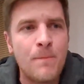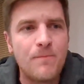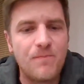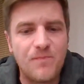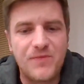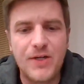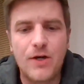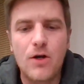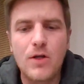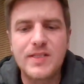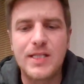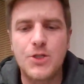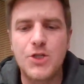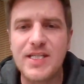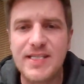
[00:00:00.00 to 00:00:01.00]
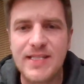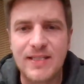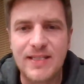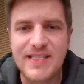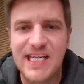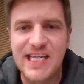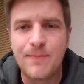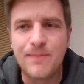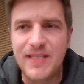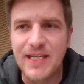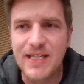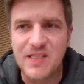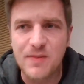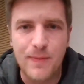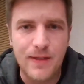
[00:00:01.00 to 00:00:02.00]
they're all suggesting the same
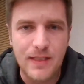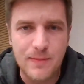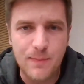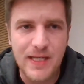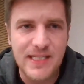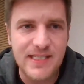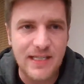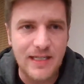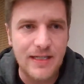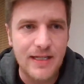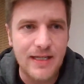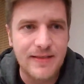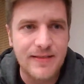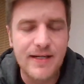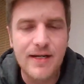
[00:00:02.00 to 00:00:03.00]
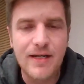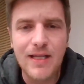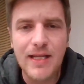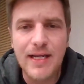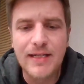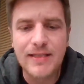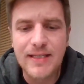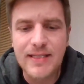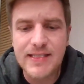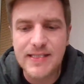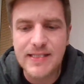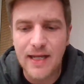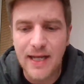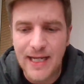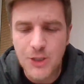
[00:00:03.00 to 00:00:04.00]
things basically. And there are like
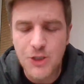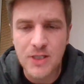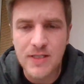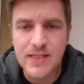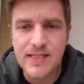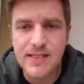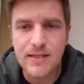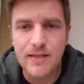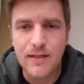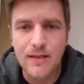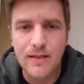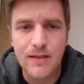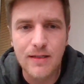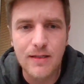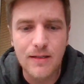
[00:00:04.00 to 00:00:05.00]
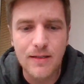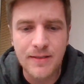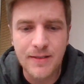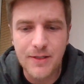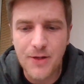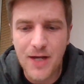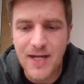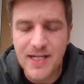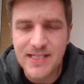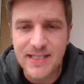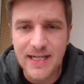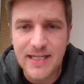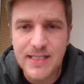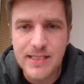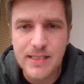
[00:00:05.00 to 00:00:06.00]
these agents uh, in the United
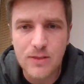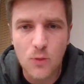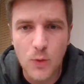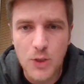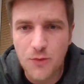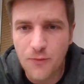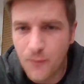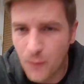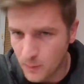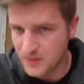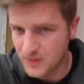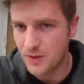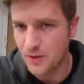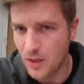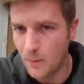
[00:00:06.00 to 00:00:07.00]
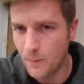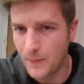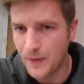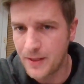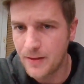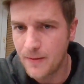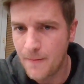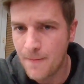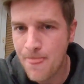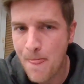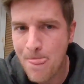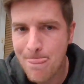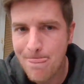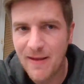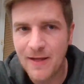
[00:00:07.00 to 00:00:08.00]
States which forms your company,
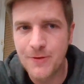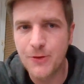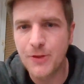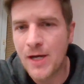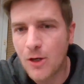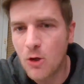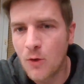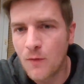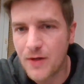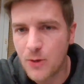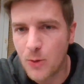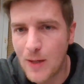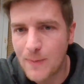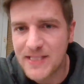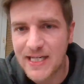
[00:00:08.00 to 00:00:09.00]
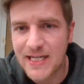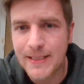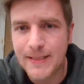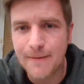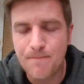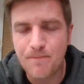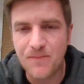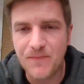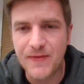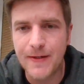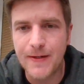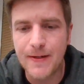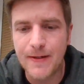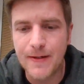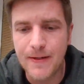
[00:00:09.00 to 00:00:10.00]
and you can go on their website.
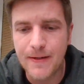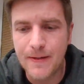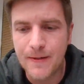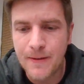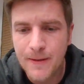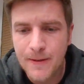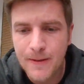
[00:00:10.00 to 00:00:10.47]
They're